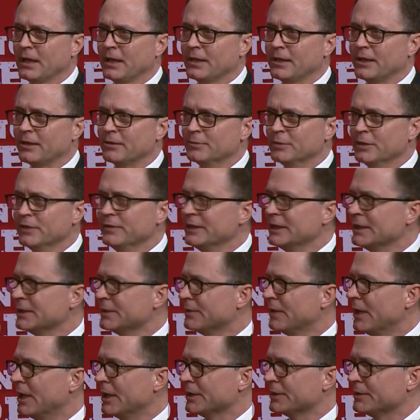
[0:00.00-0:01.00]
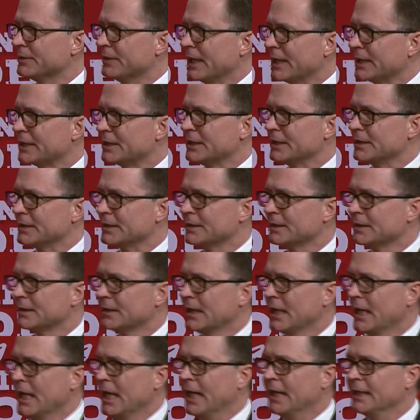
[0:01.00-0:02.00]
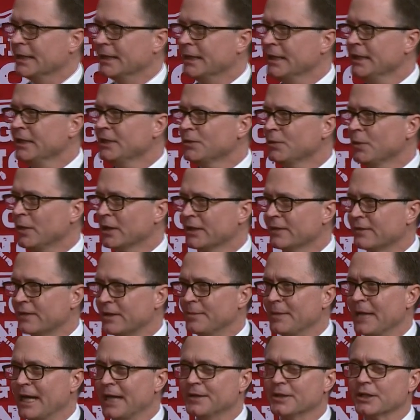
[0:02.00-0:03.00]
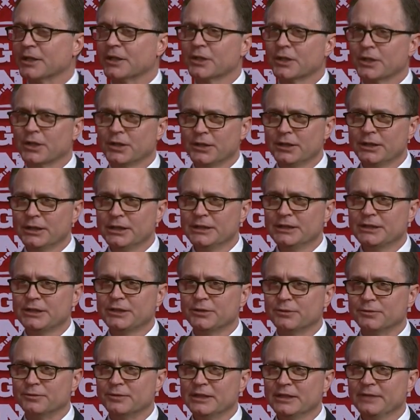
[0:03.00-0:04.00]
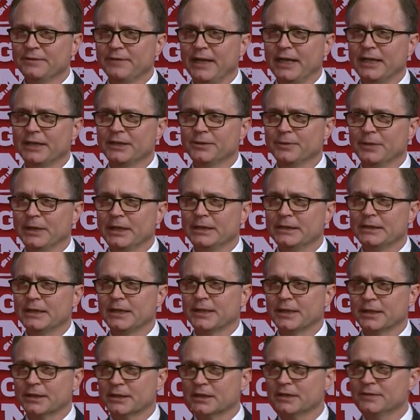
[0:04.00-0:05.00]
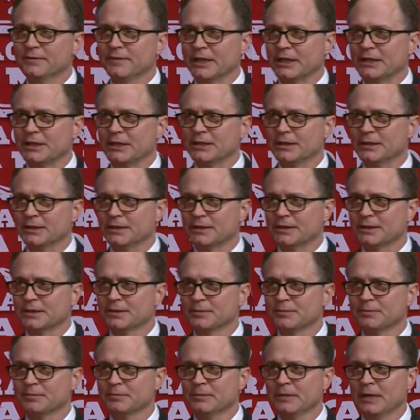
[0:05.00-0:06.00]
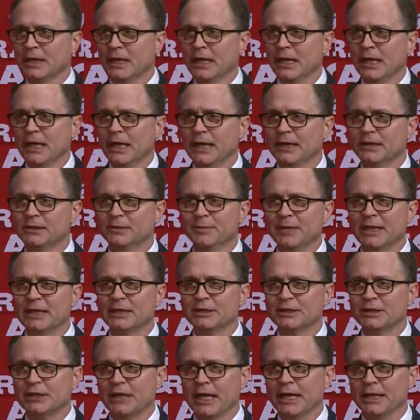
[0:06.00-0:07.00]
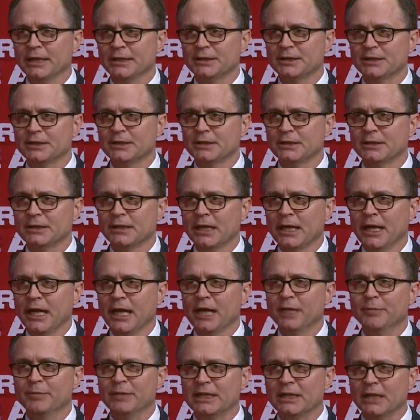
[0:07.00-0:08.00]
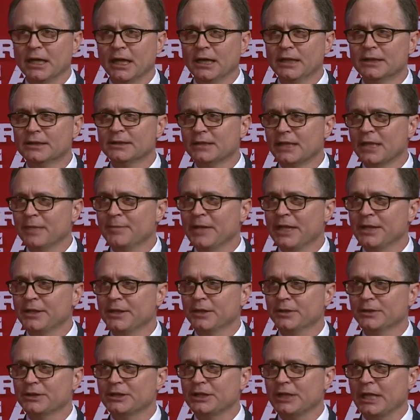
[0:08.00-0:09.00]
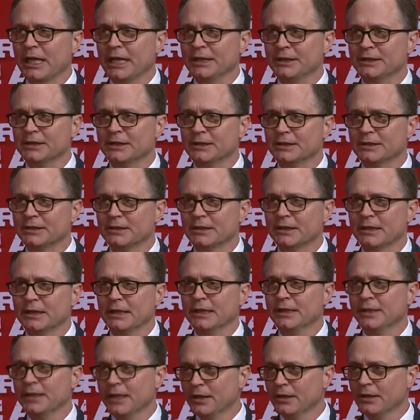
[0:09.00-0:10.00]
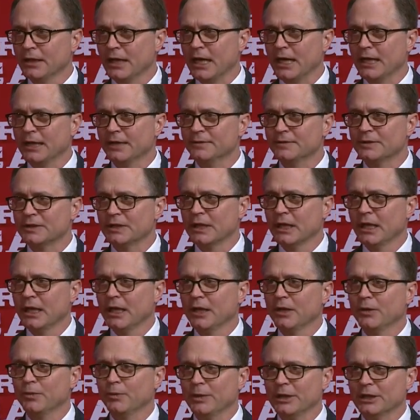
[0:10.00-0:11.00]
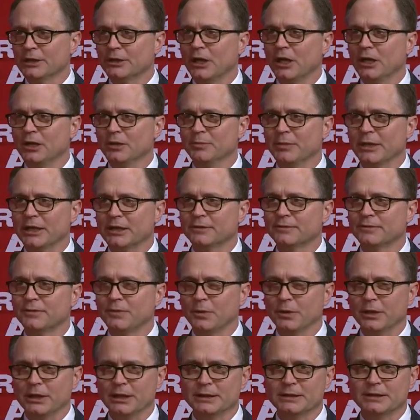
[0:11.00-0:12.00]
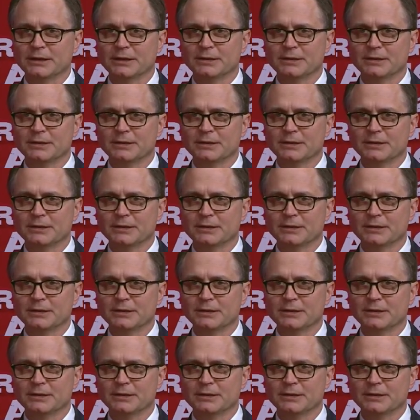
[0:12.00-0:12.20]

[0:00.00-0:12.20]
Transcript: They were moving in the wrong direction. And each one of them had the courage to reevaluate their convictions and to make a change. And because they made those changes in their lives, we are all better for it.